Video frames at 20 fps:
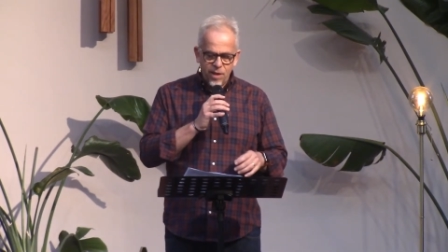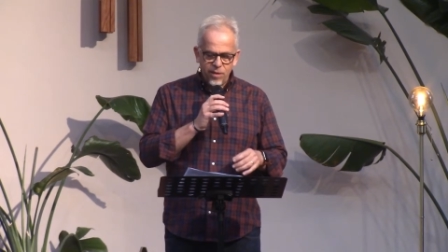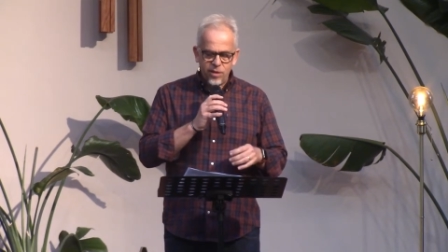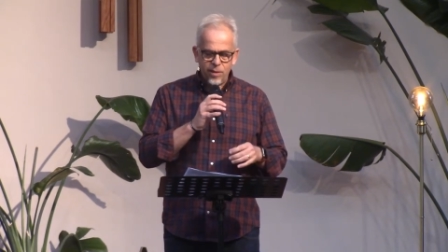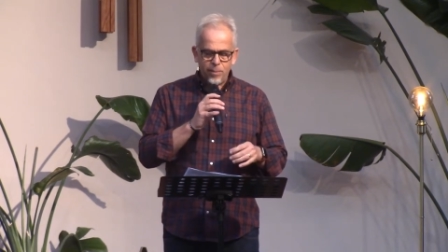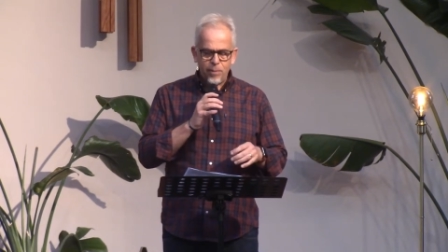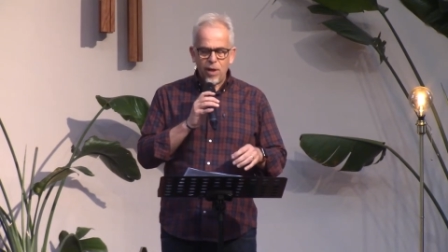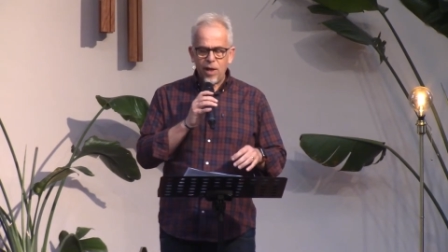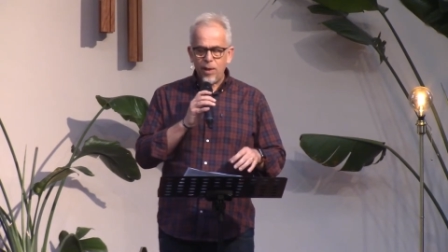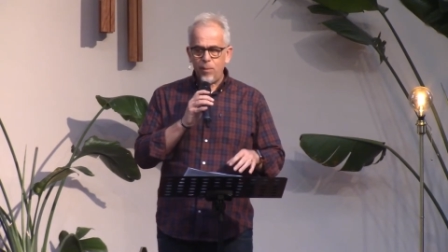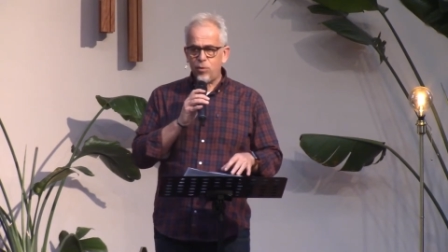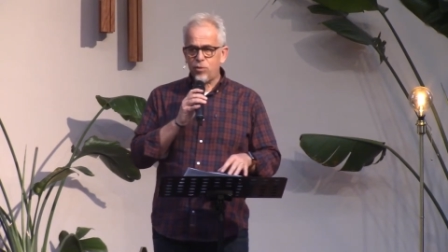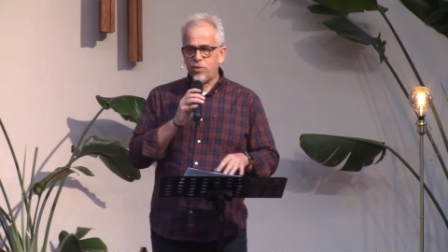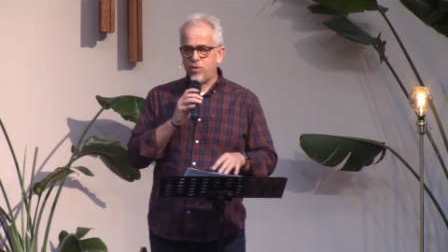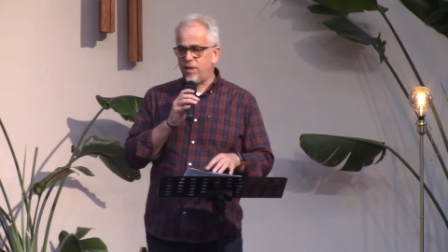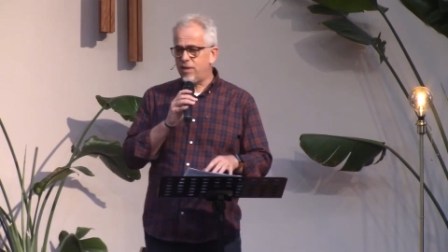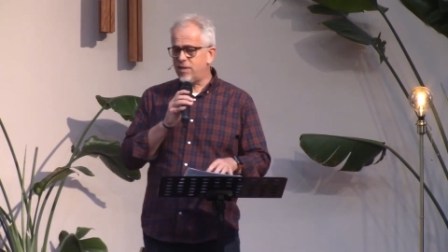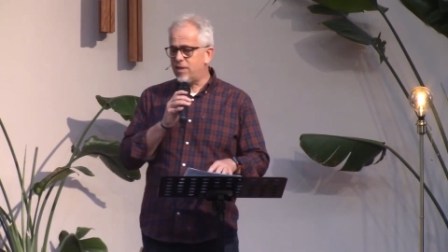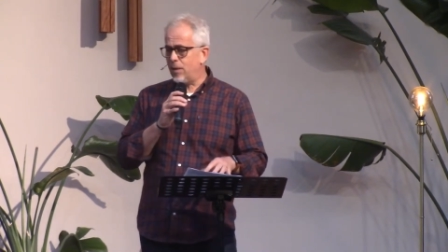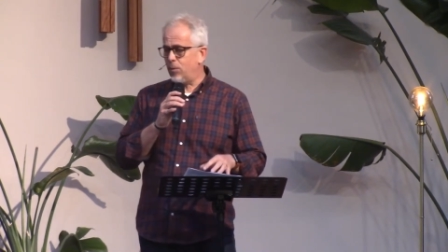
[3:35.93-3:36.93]
the Bible
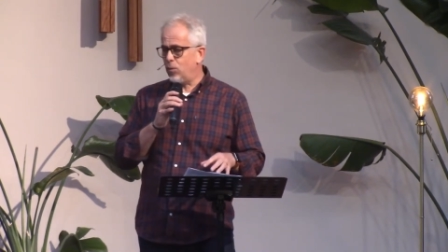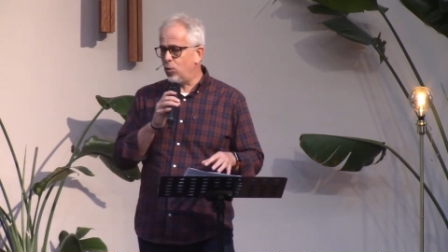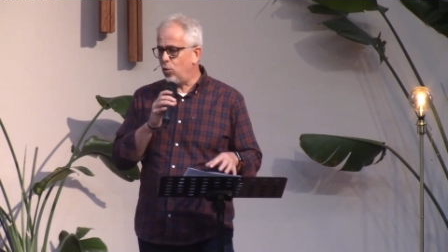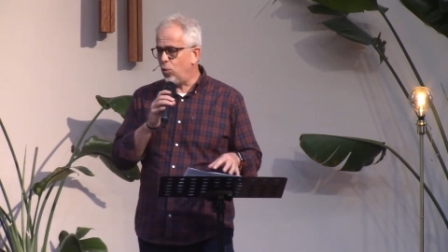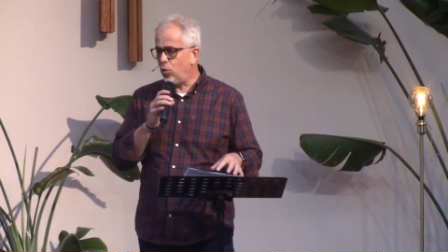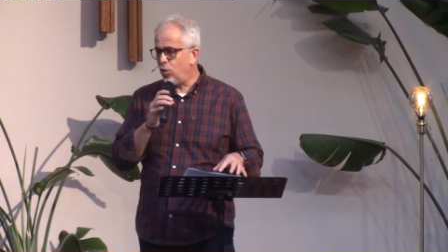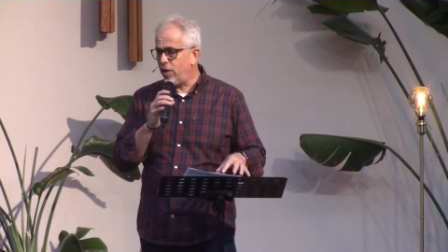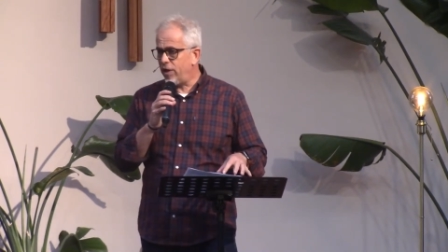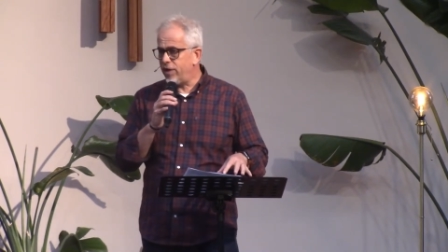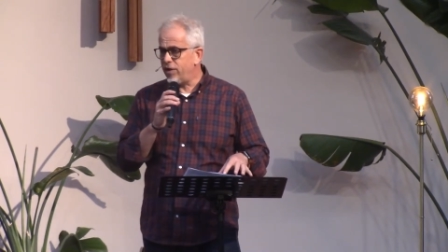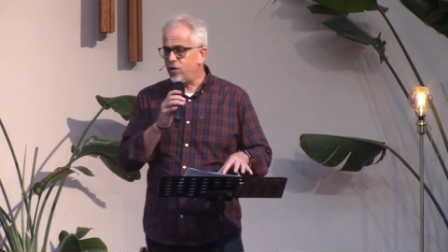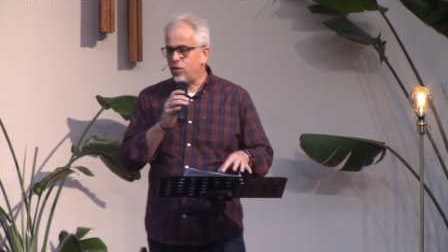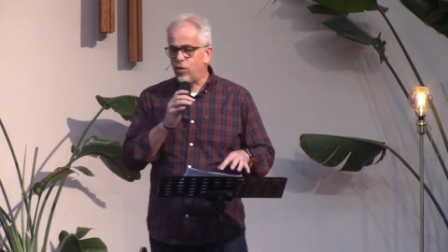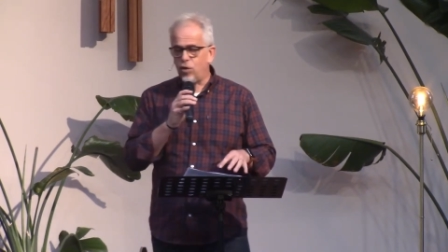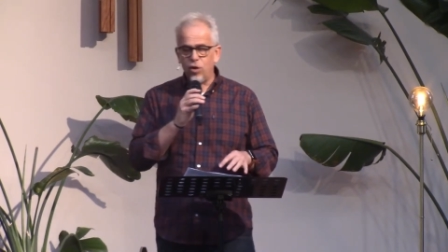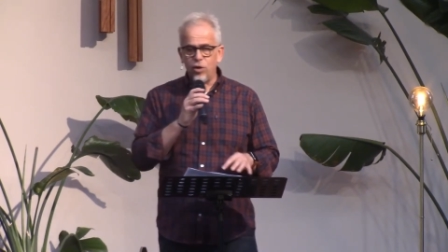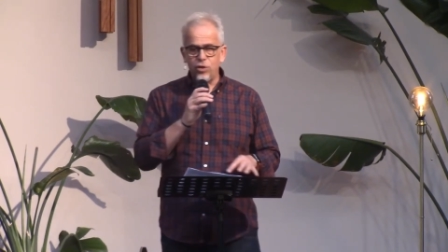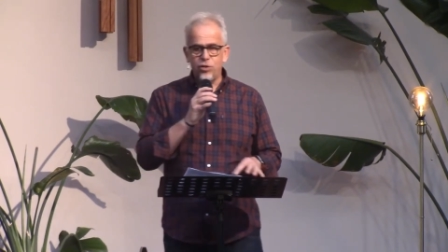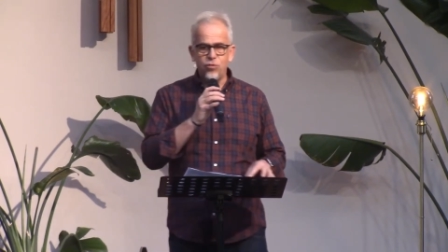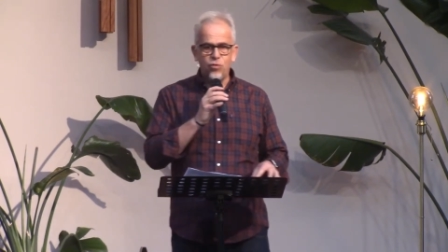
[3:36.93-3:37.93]
says that we're all under
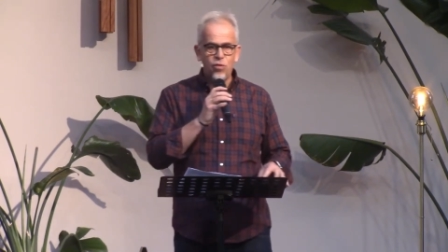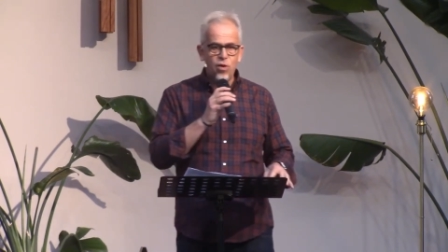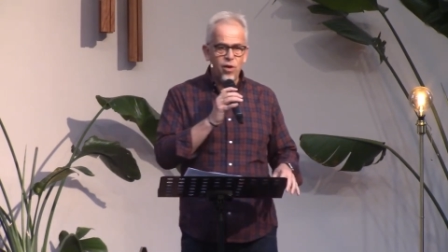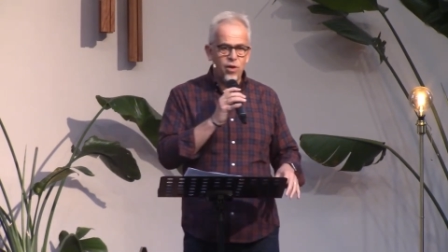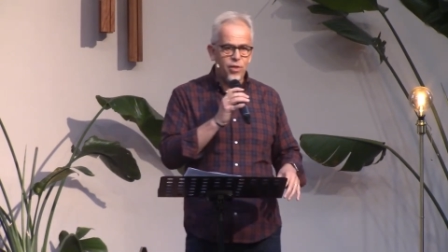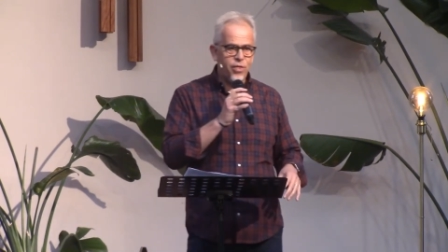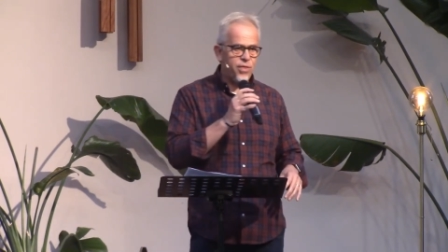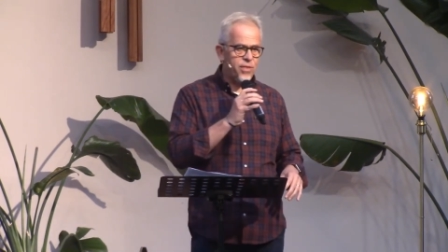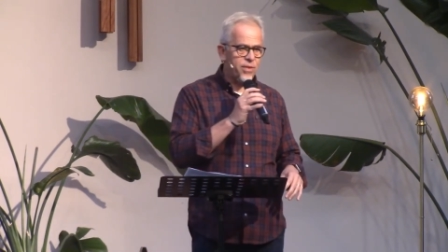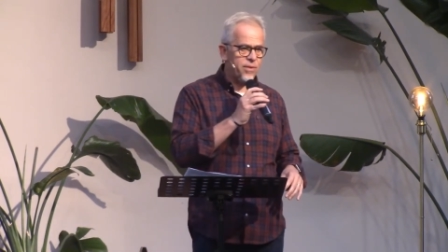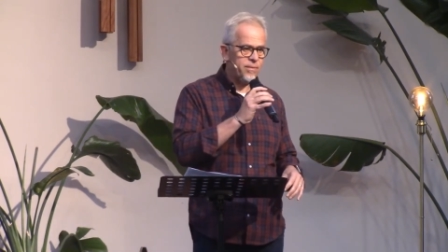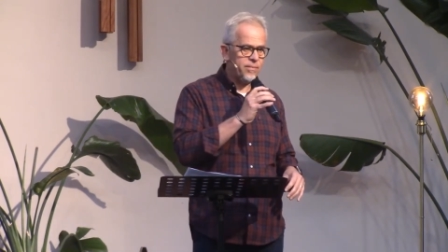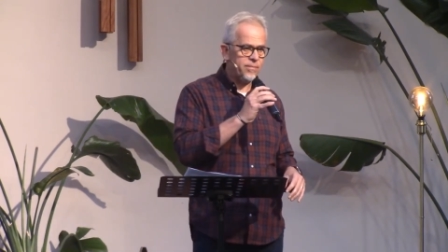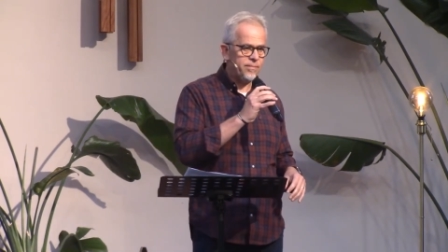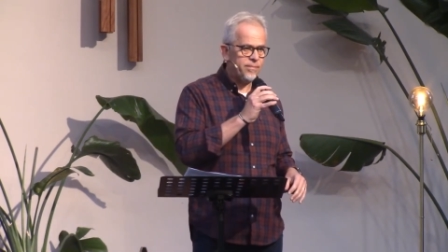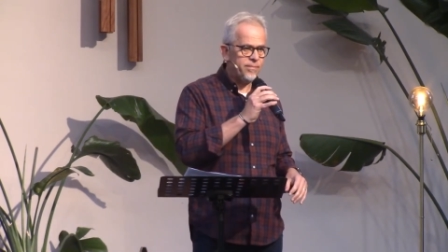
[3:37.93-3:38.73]
God's wrath.